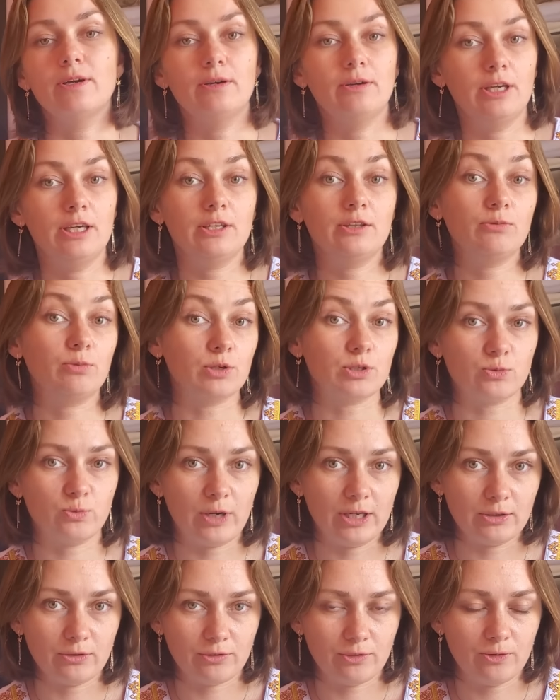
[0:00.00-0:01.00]
It was
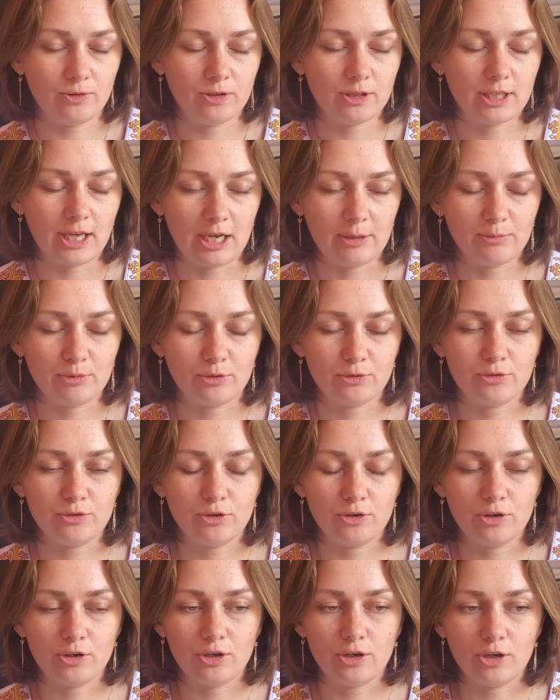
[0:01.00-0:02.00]
one of type of
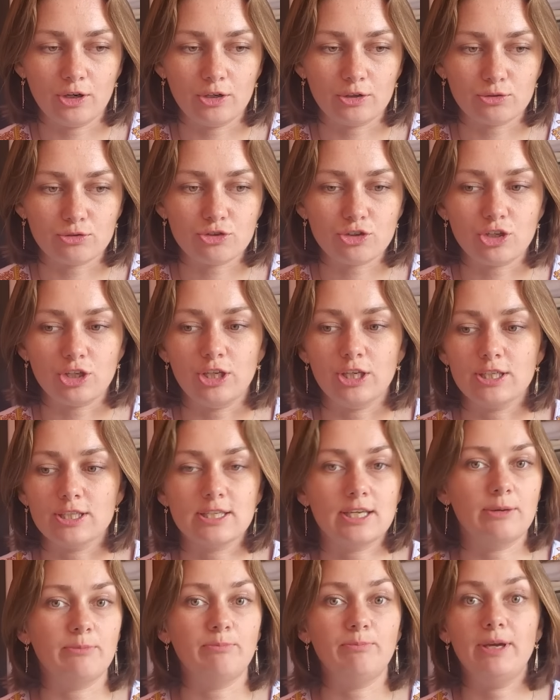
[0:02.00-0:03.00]
rushnik.
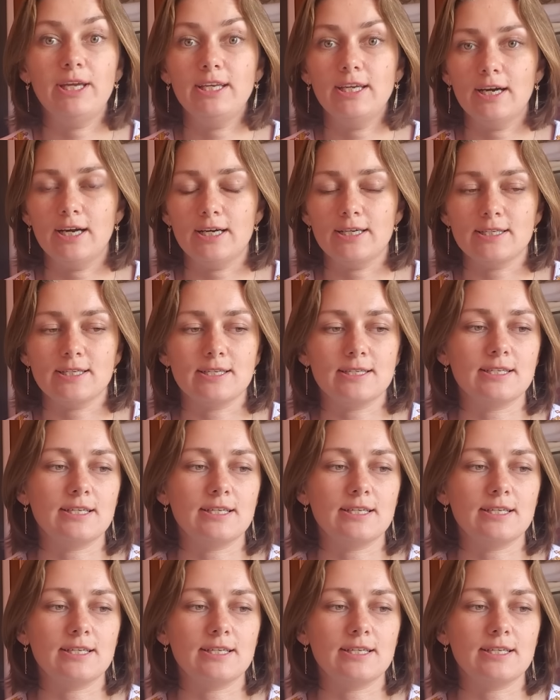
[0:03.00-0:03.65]
There are many others.